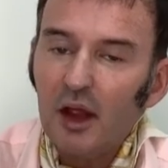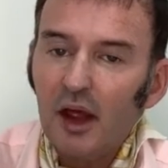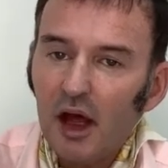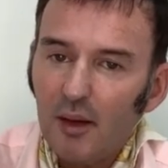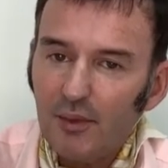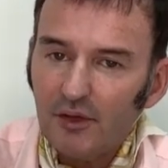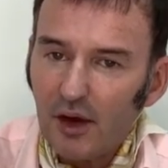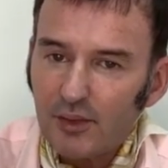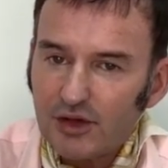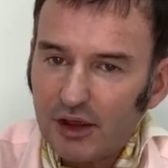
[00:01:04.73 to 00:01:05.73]
um, if I
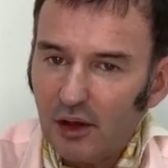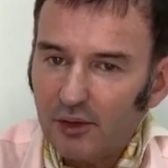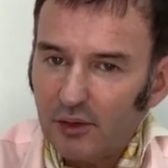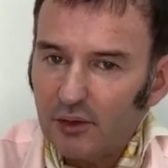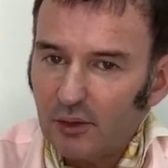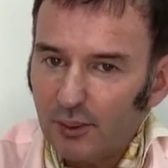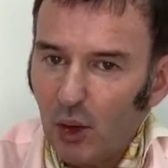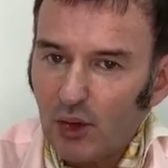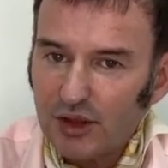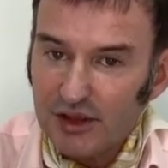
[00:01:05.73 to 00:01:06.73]
was to go through the
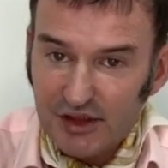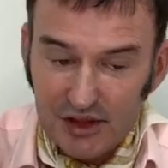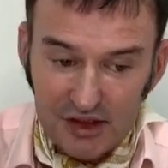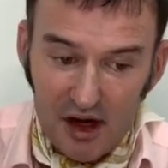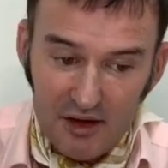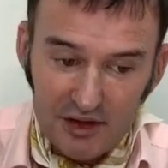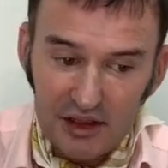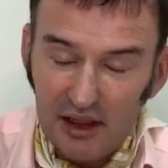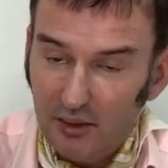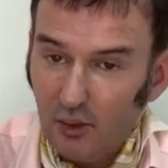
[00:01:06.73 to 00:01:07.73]
report in its entirety,
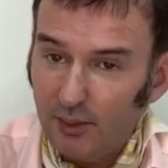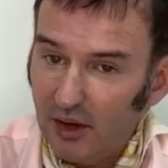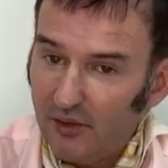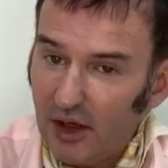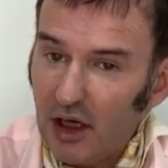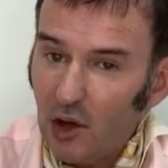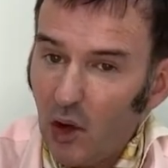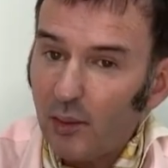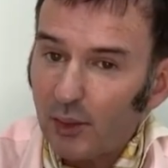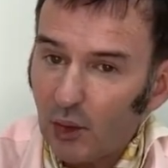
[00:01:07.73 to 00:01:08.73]
it would be a very
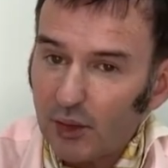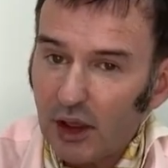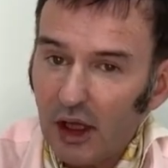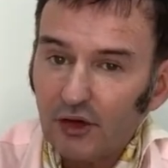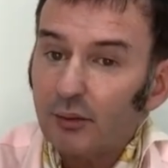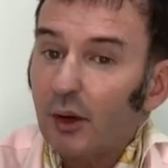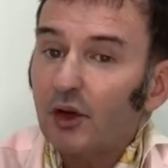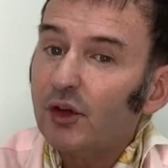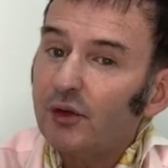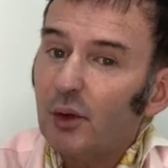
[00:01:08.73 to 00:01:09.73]
long broadcast.
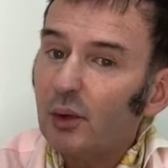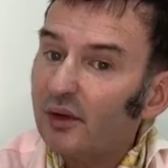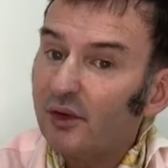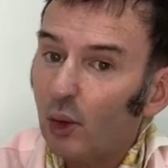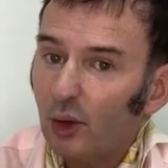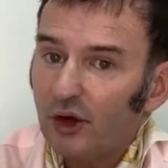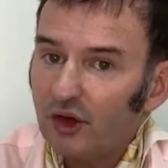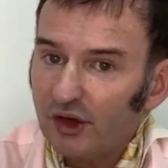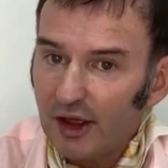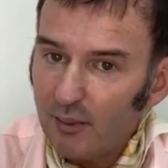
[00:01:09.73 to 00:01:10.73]
Most of you would have fallen
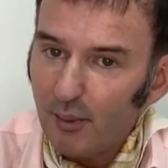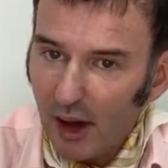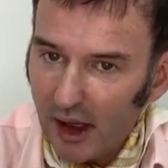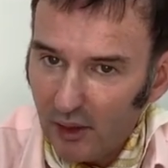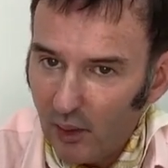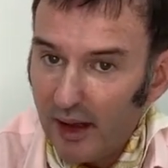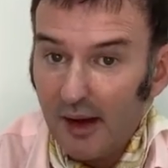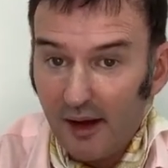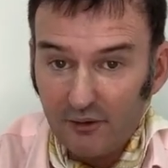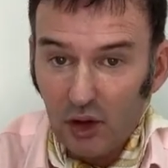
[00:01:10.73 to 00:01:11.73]
asleep, by the way.
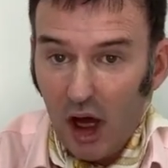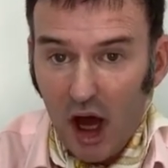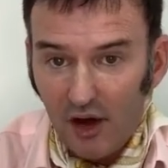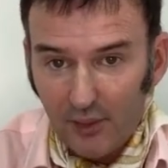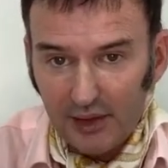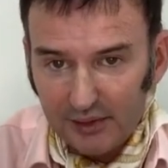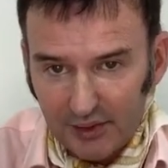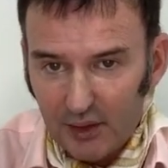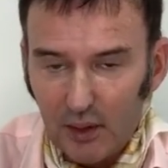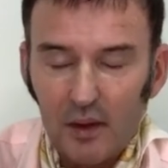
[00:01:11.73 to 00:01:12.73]
I've got halfway
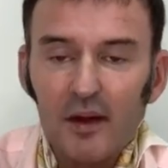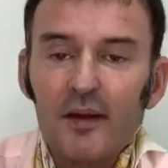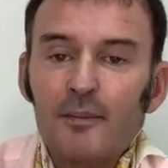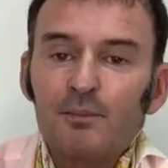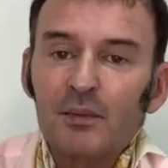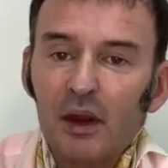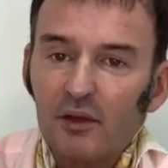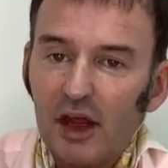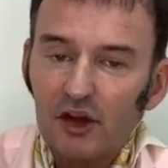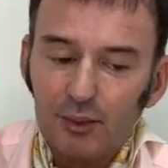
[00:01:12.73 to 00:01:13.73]
through
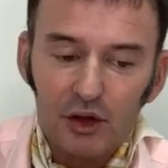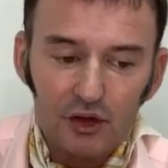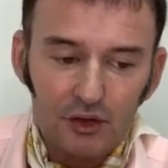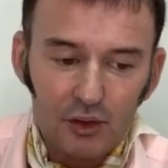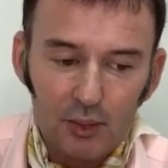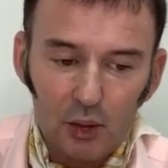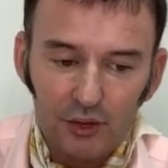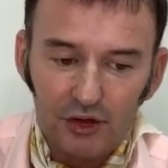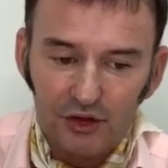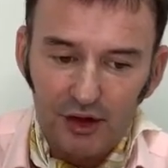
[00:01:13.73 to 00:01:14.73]
That's because the report
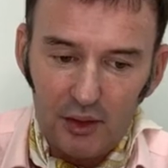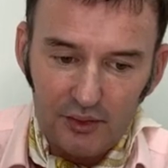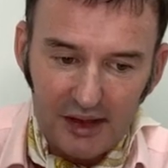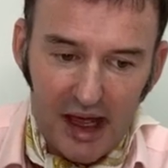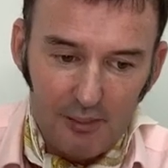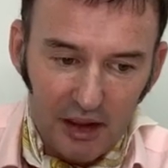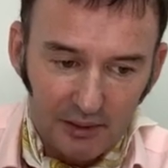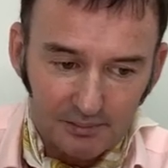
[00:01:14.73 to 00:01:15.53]
is so damning.